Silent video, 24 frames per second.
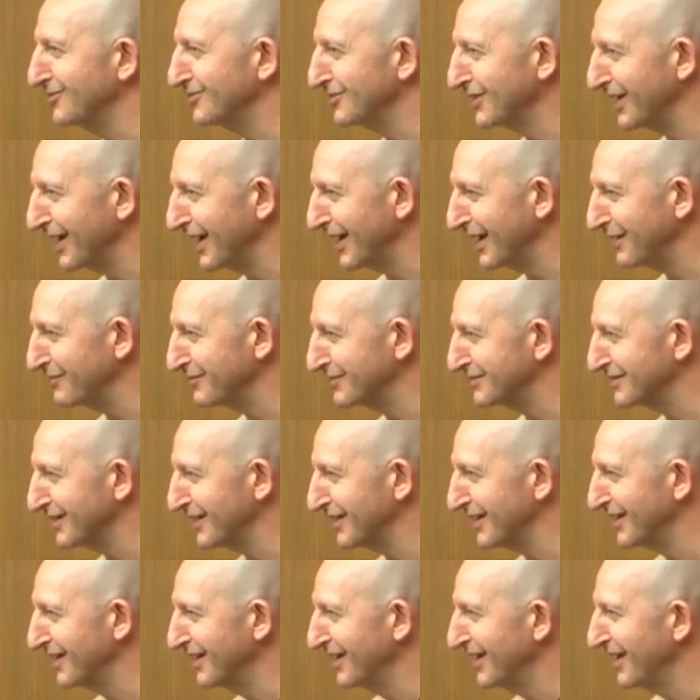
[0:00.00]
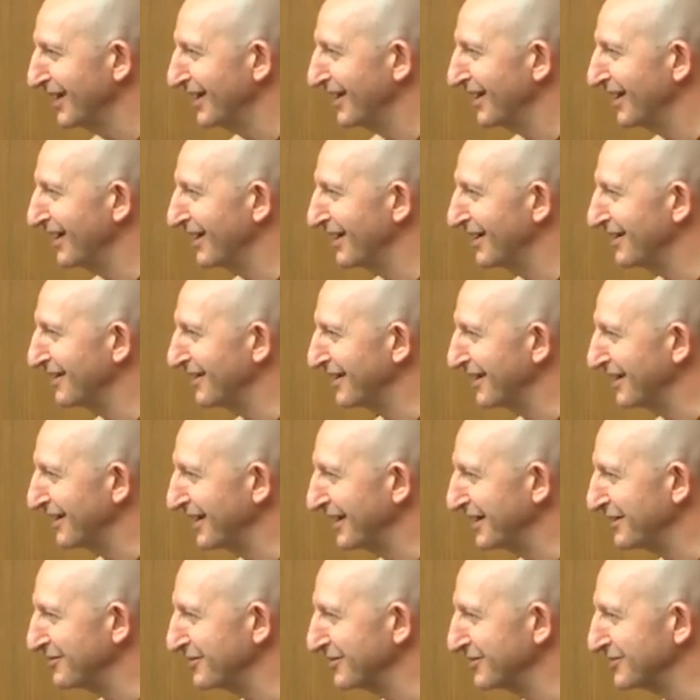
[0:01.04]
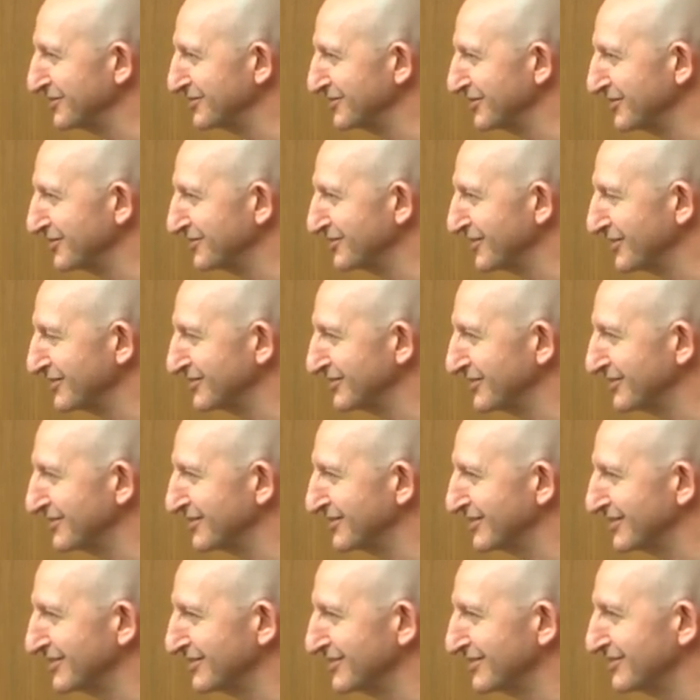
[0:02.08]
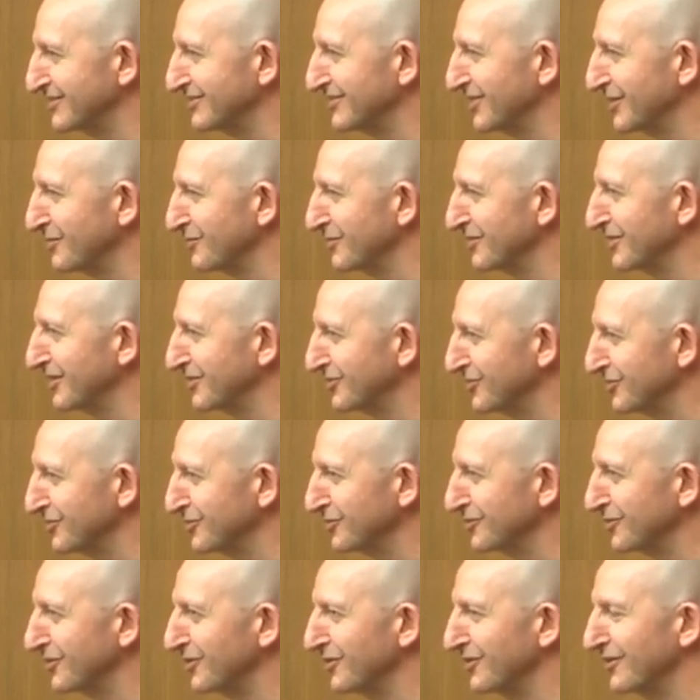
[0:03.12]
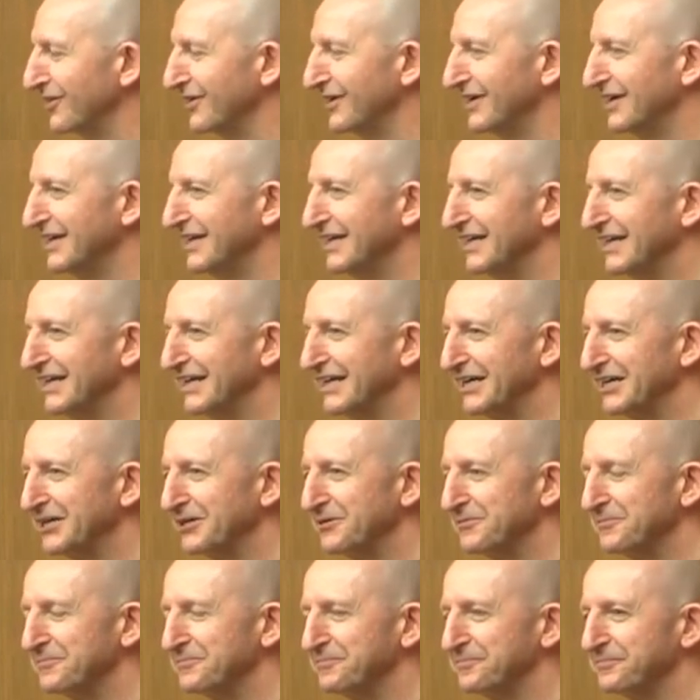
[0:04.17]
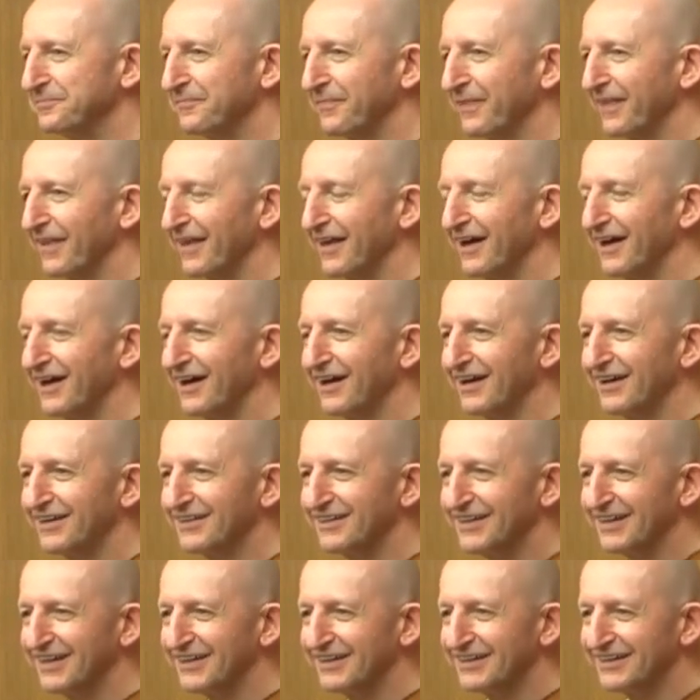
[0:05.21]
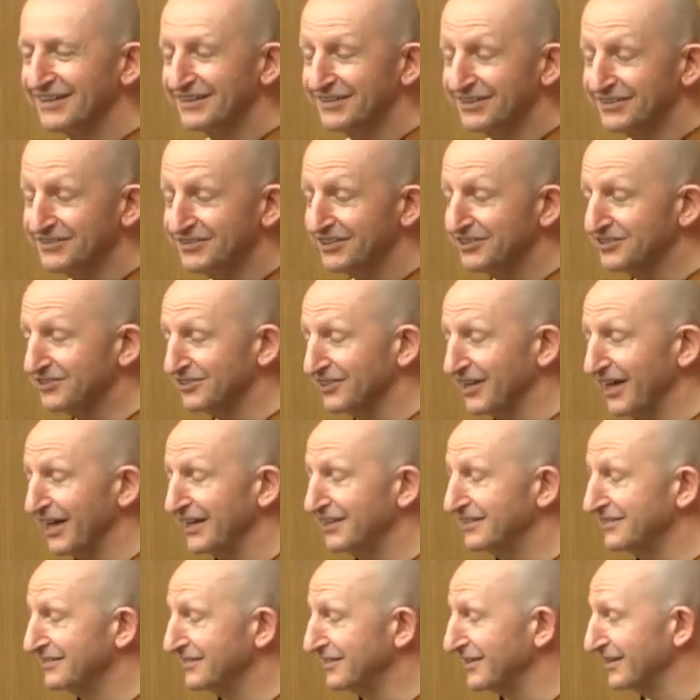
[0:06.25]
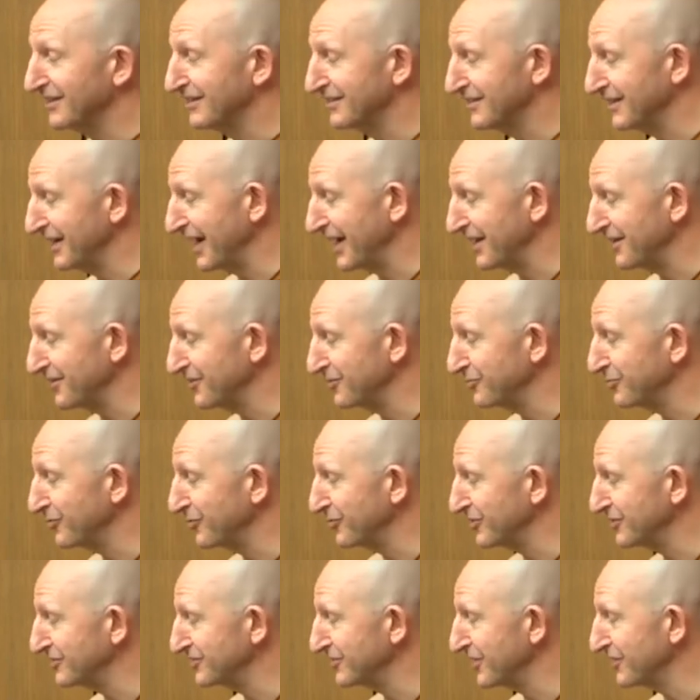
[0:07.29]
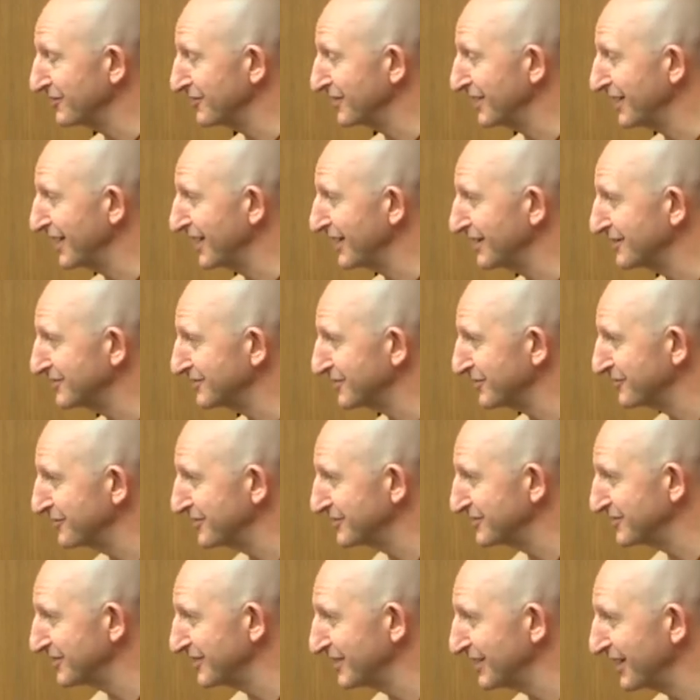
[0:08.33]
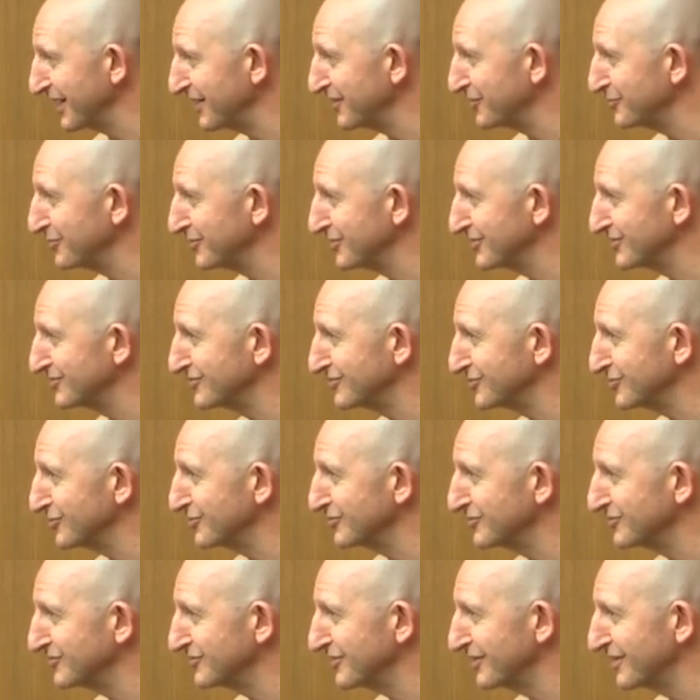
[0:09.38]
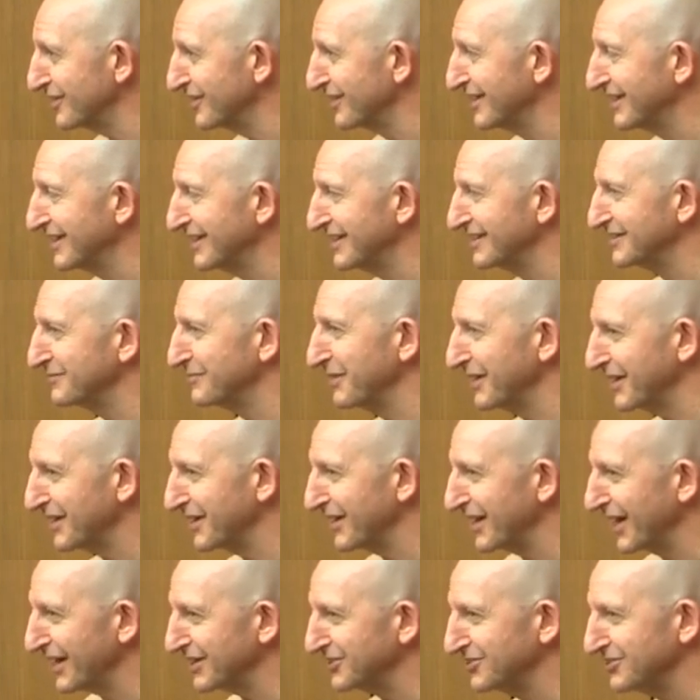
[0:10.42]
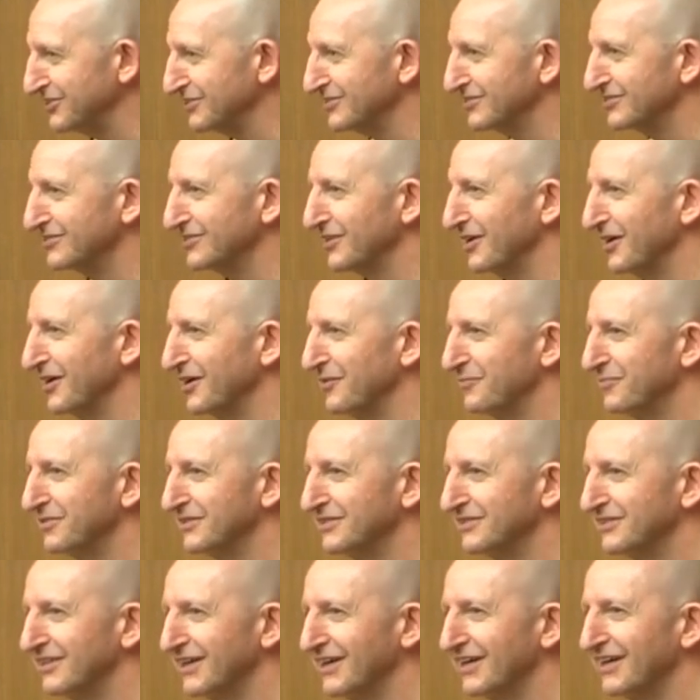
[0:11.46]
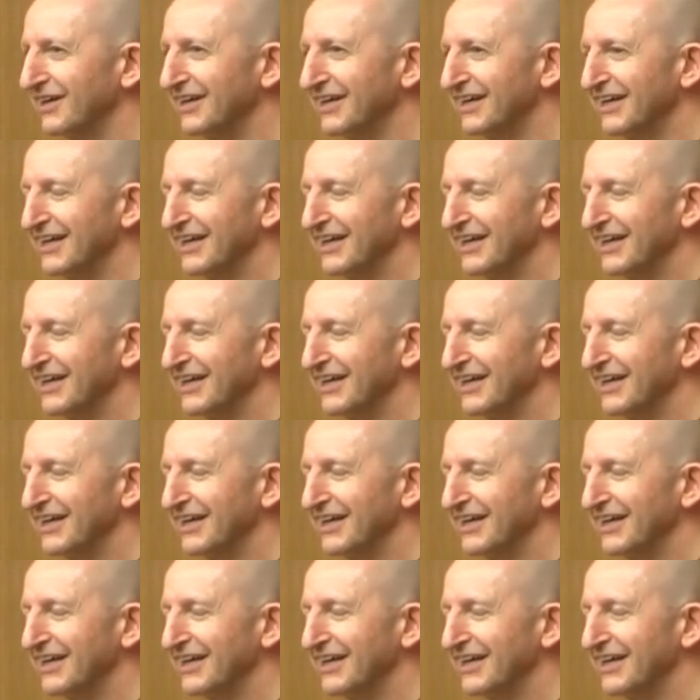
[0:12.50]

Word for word: in the UK. But uh, uh, anyone who's interested to, to see what they do, or um, uh, and the teacher, the head, the, the, head of the board is over here, so visiting other Buddhist schools to make connections. but